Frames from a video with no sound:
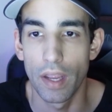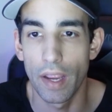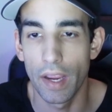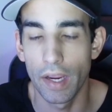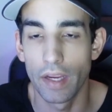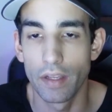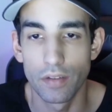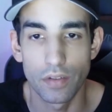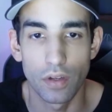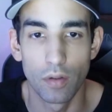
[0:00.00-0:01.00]

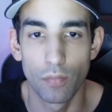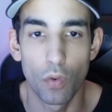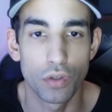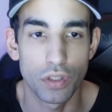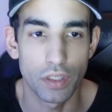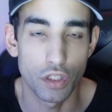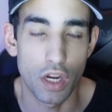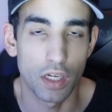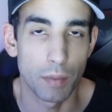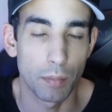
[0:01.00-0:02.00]
and unfortunately you're
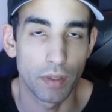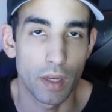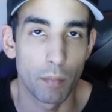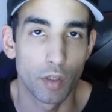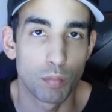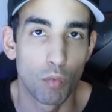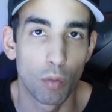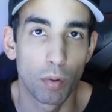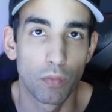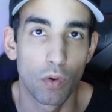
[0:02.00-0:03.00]
not going to be able to get much
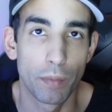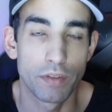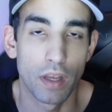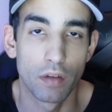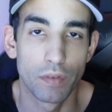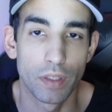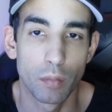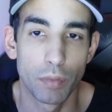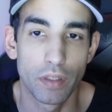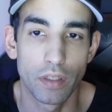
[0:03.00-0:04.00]
more performance out of
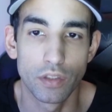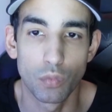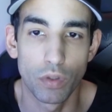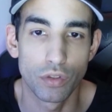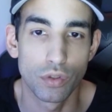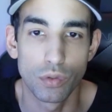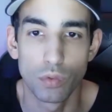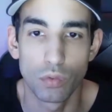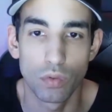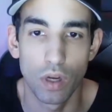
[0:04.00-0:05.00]
it because once
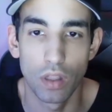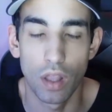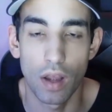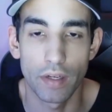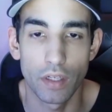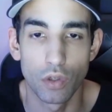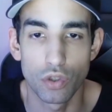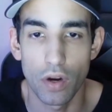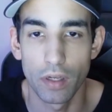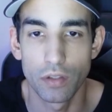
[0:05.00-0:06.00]
you unlock it or
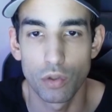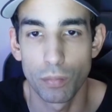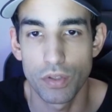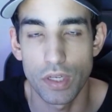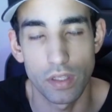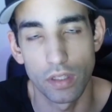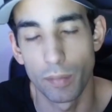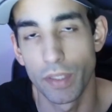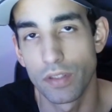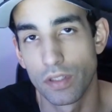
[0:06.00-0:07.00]
try to supersede the
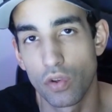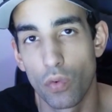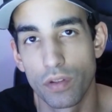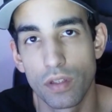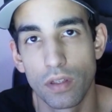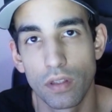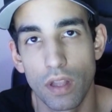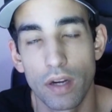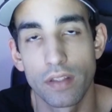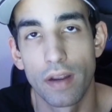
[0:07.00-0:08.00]
limits it's going to
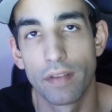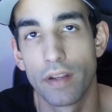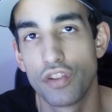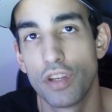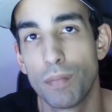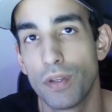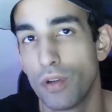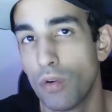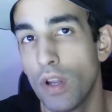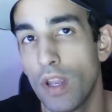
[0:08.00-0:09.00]
lock down that
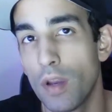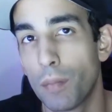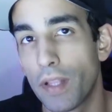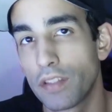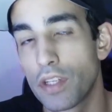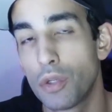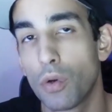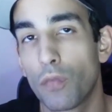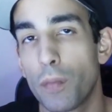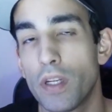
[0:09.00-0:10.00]
gpu but that's going to
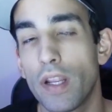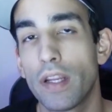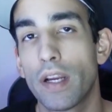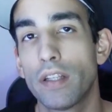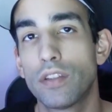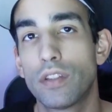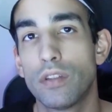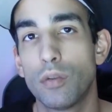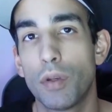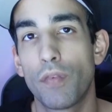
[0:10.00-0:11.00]
do it for me today guys
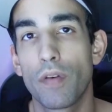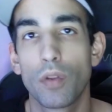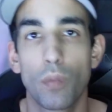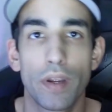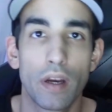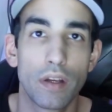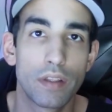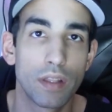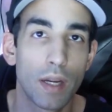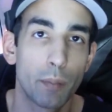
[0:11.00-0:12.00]
do me a favor on the way out
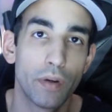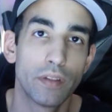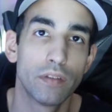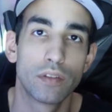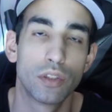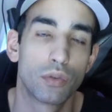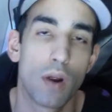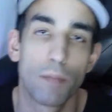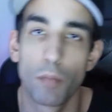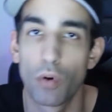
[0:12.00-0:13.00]
hit the like button
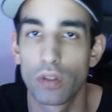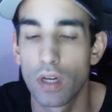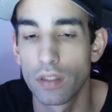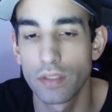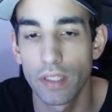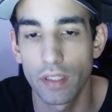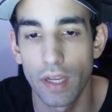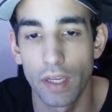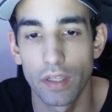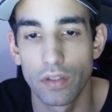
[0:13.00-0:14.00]
subscribe for more content
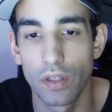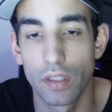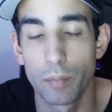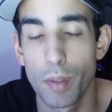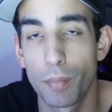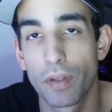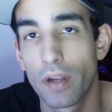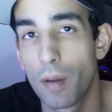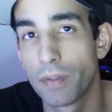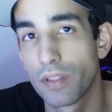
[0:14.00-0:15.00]
and uh, hit me up in the
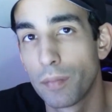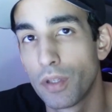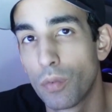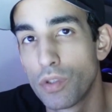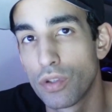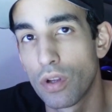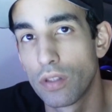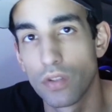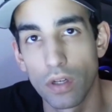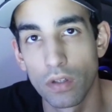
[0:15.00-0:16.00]
comments let me know what your
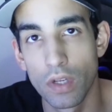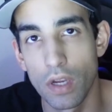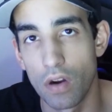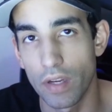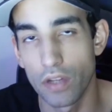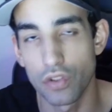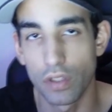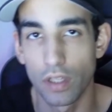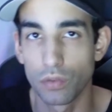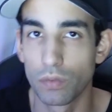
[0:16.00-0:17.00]
thoughts are i'll catch you
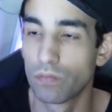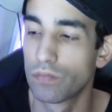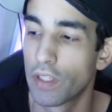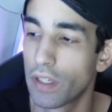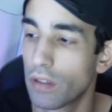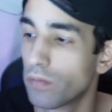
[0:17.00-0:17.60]
in the next one take care